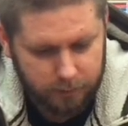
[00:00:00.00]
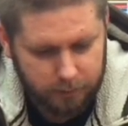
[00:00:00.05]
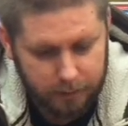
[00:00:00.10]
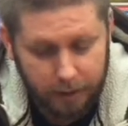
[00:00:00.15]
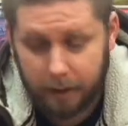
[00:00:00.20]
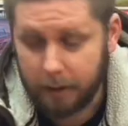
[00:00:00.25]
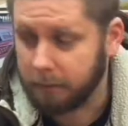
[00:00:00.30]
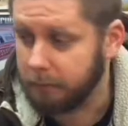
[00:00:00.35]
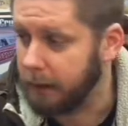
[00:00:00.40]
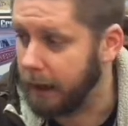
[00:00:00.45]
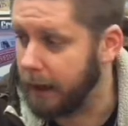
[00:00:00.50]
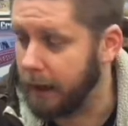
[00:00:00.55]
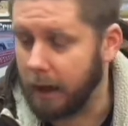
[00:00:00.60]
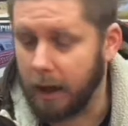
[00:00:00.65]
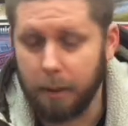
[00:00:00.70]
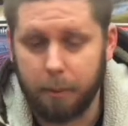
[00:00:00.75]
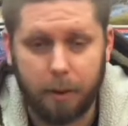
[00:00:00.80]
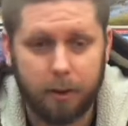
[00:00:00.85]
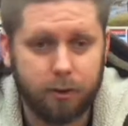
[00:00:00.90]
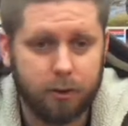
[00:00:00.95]
Yeah, and I
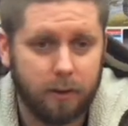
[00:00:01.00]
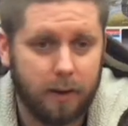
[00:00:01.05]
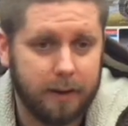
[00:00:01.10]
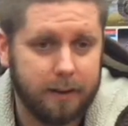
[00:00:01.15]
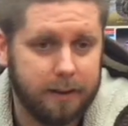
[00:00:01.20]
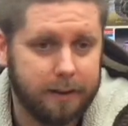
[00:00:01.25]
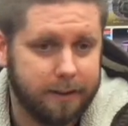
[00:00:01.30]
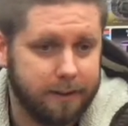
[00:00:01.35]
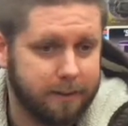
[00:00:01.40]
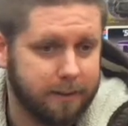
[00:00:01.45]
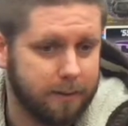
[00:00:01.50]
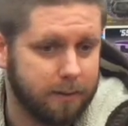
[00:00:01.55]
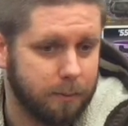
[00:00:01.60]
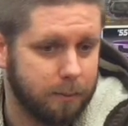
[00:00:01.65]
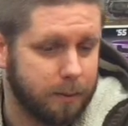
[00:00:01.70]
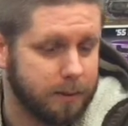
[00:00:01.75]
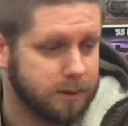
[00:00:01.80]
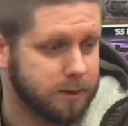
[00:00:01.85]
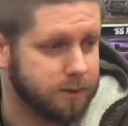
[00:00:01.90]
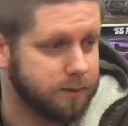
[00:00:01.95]
got a bunch of ideas and
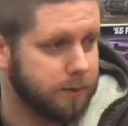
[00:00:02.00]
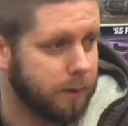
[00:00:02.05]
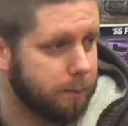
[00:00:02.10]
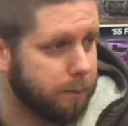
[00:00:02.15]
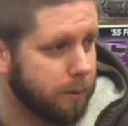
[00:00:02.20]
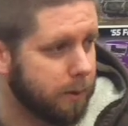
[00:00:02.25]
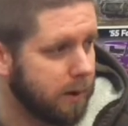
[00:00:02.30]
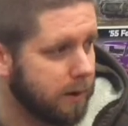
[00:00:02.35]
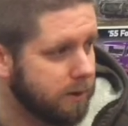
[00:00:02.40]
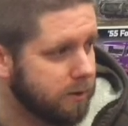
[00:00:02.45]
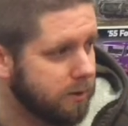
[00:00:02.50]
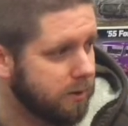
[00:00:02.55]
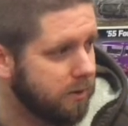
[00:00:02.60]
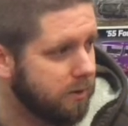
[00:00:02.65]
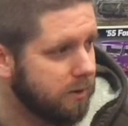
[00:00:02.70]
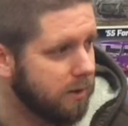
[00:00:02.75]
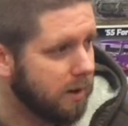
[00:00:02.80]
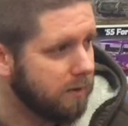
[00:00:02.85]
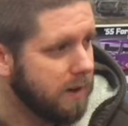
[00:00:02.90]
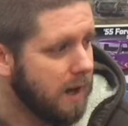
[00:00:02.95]
some bunch of production
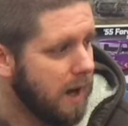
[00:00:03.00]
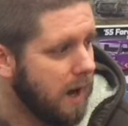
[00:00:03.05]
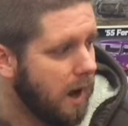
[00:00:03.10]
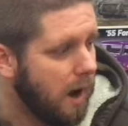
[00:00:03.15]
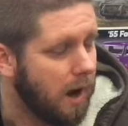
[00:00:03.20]
stuff.